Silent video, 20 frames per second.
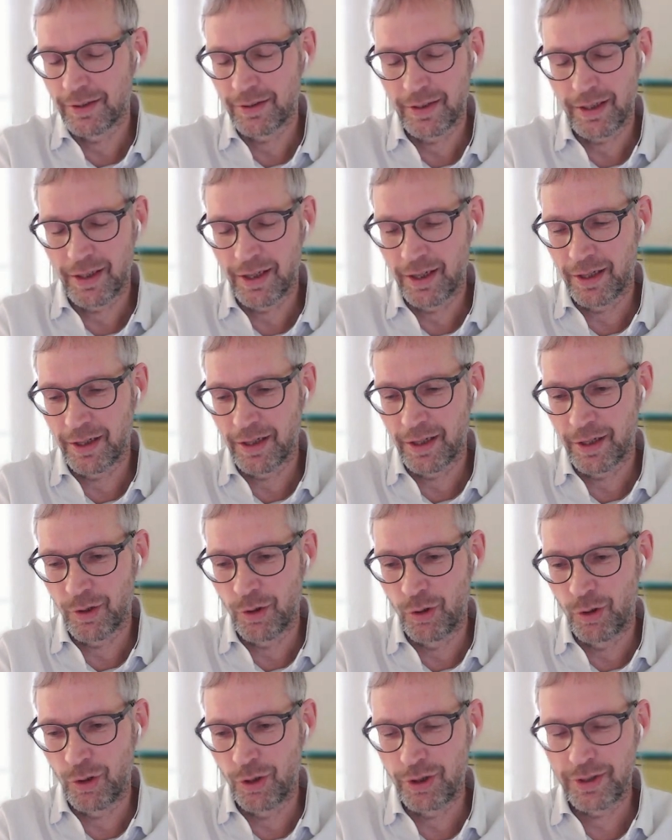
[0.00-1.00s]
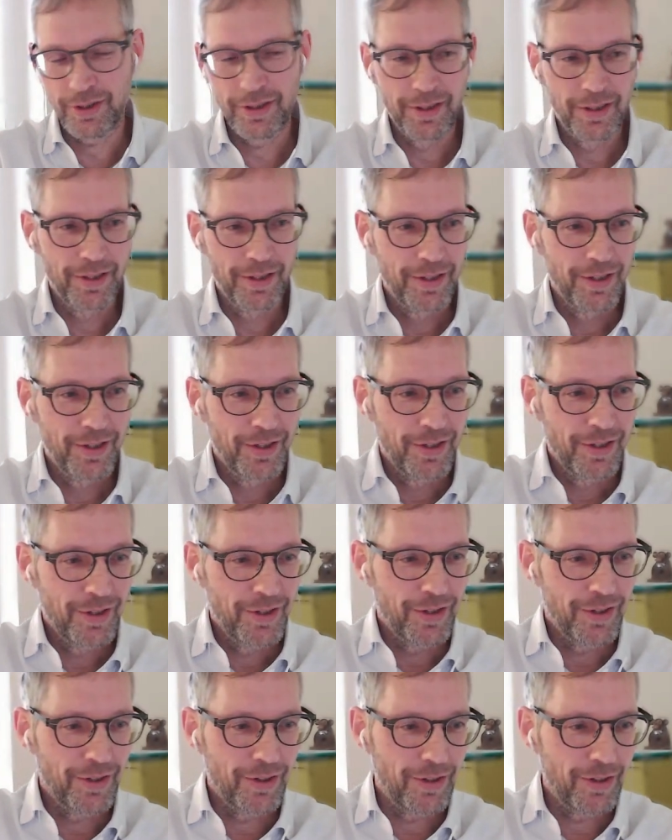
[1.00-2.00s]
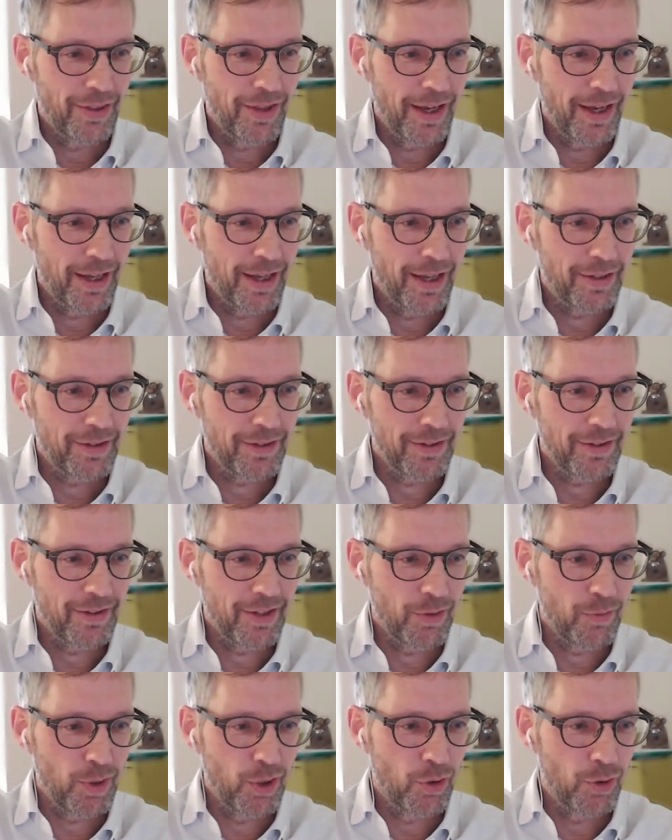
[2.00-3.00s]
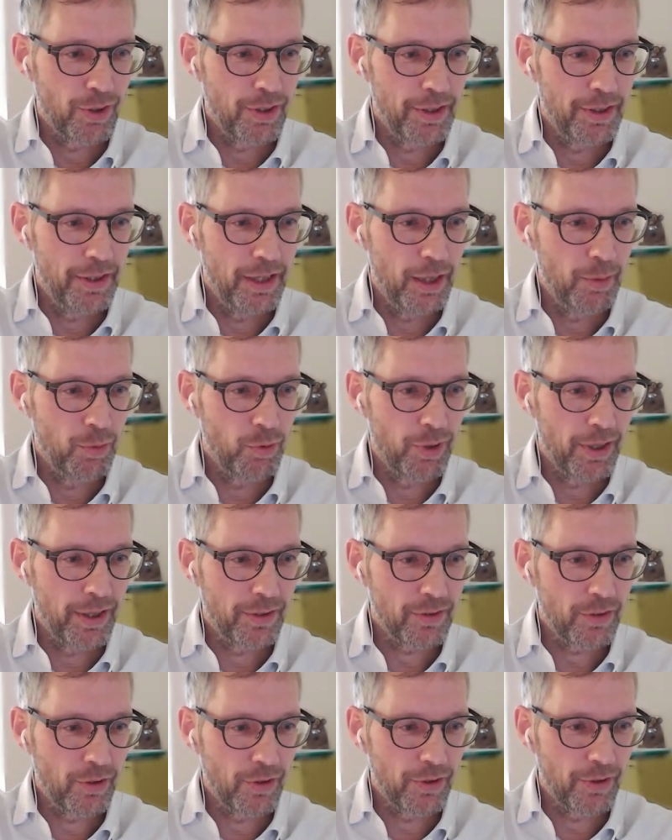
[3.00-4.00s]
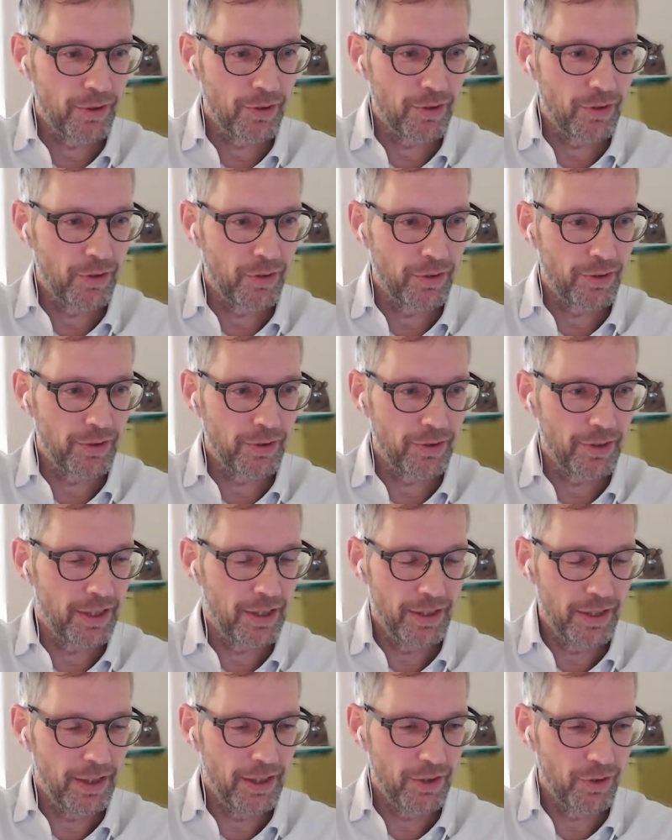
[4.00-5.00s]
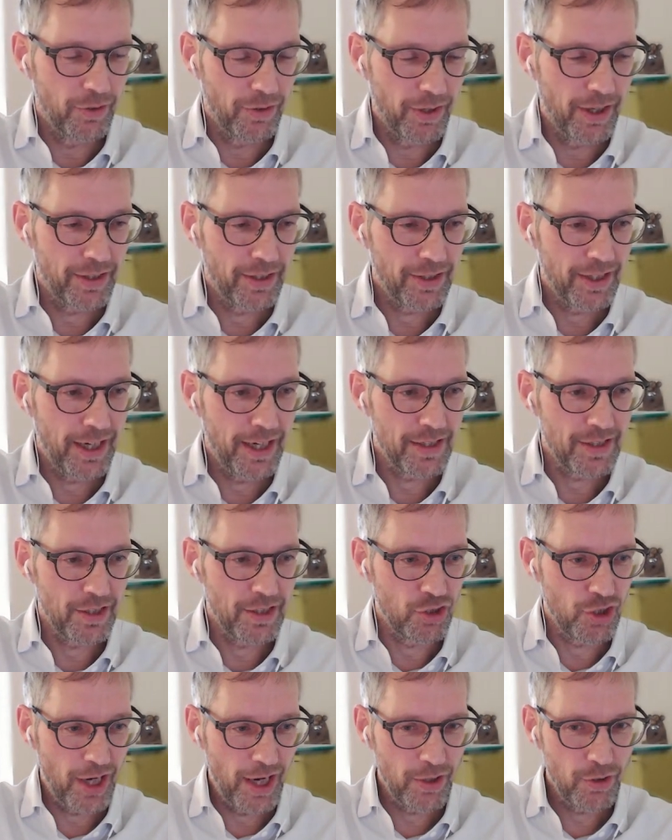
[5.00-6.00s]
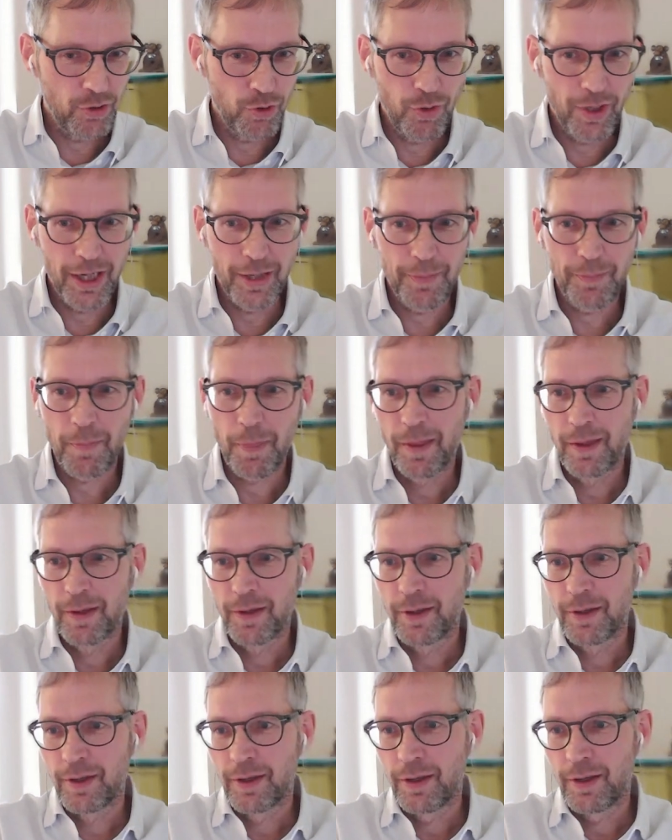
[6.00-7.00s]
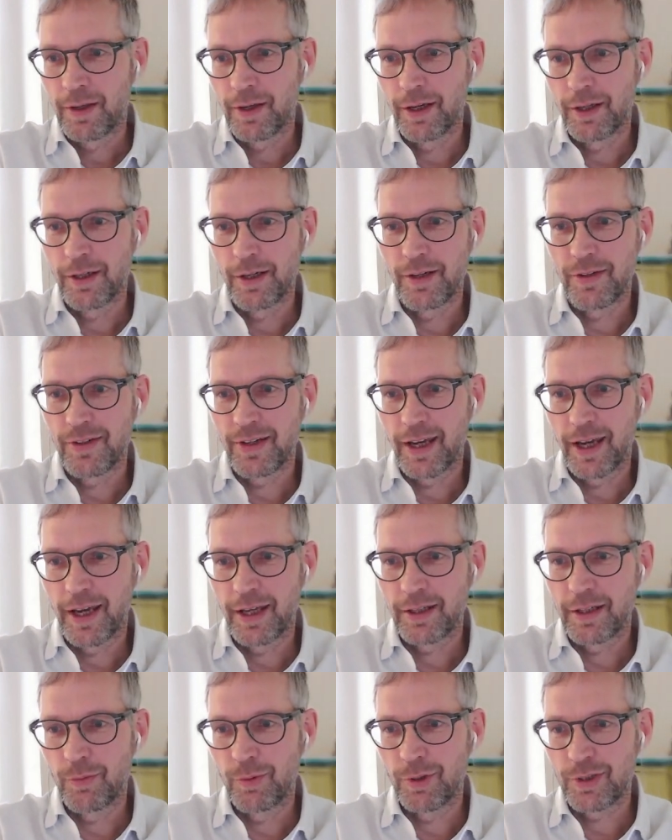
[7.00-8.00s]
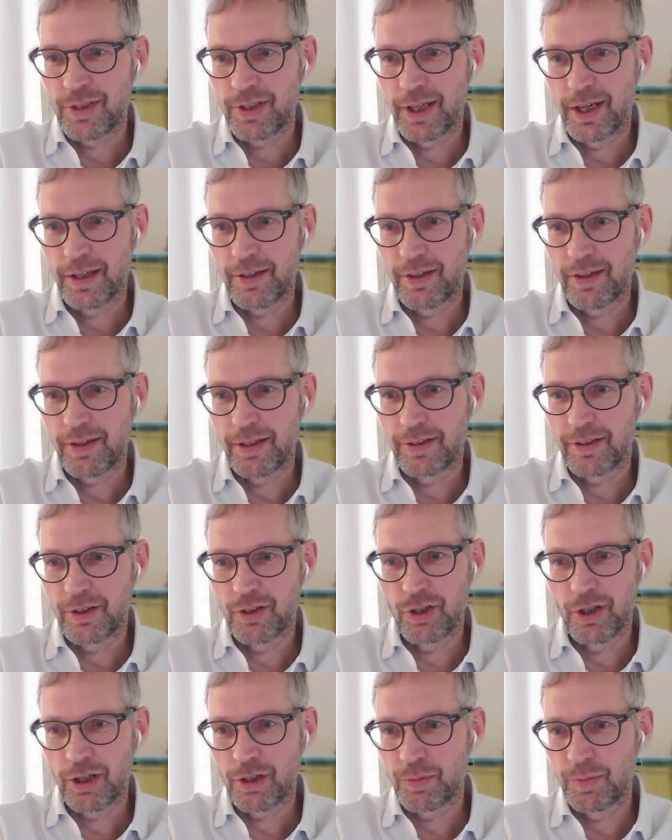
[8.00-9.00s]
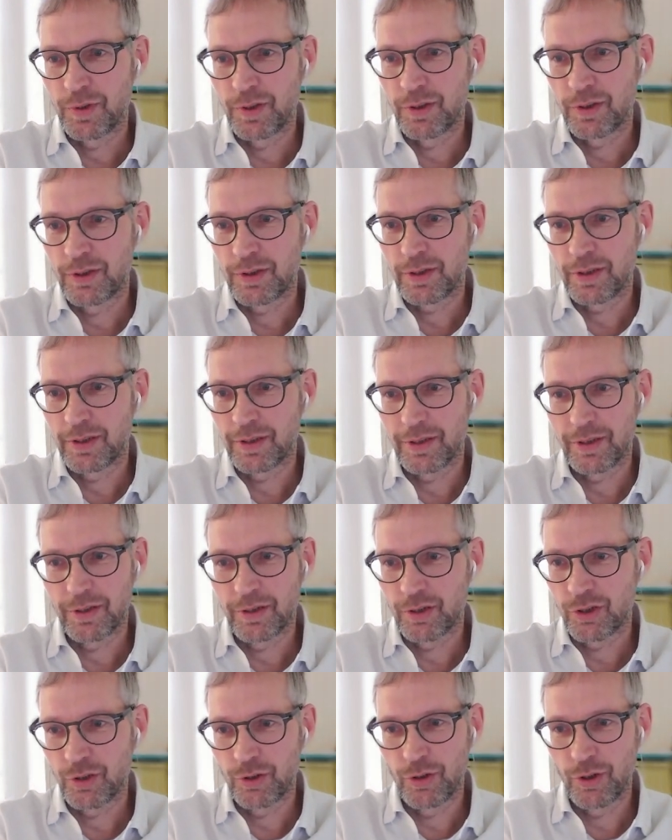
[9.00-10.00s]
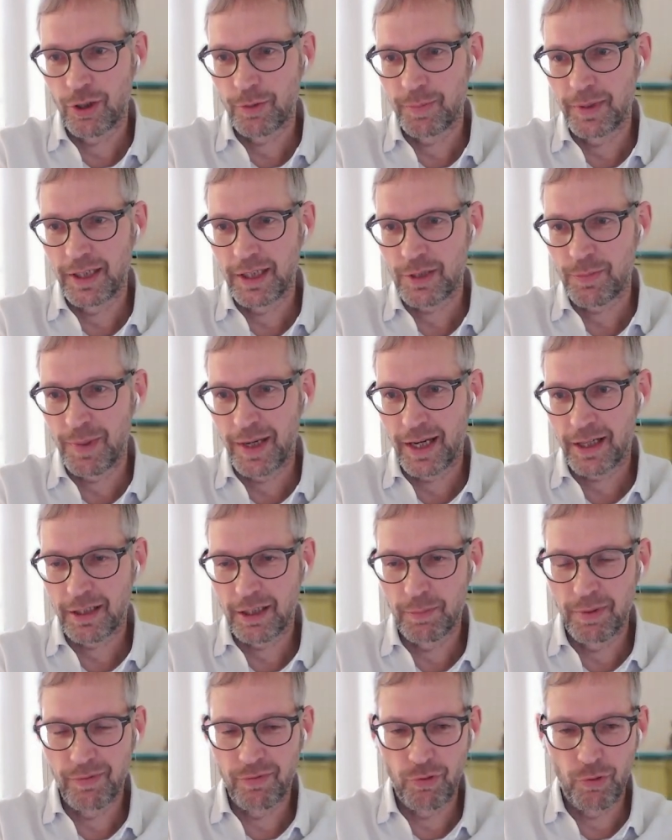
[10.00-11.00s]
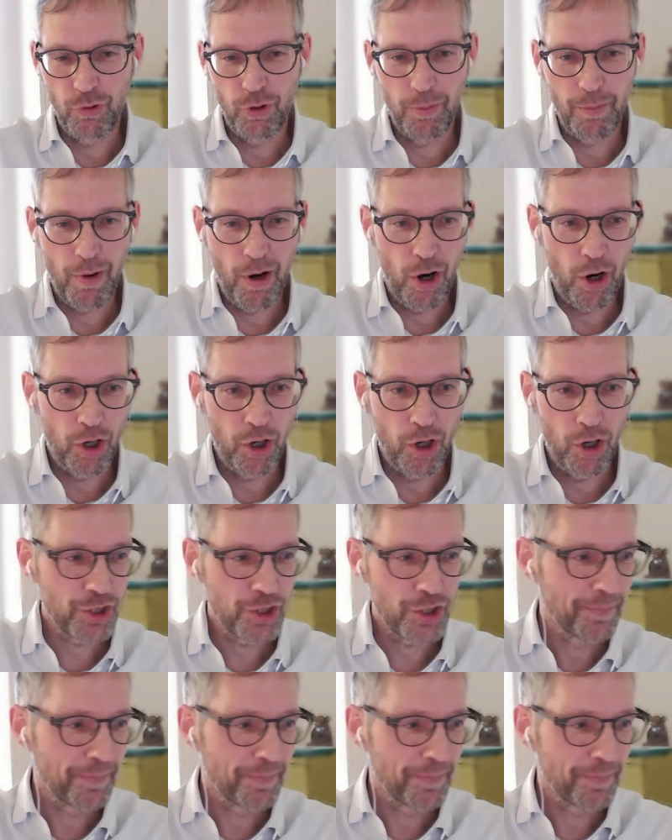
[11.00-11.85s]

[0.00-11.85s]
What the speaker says: I heard that they will only deliberate on that case in January, and in the end it was said that the judgment should not be expected before March.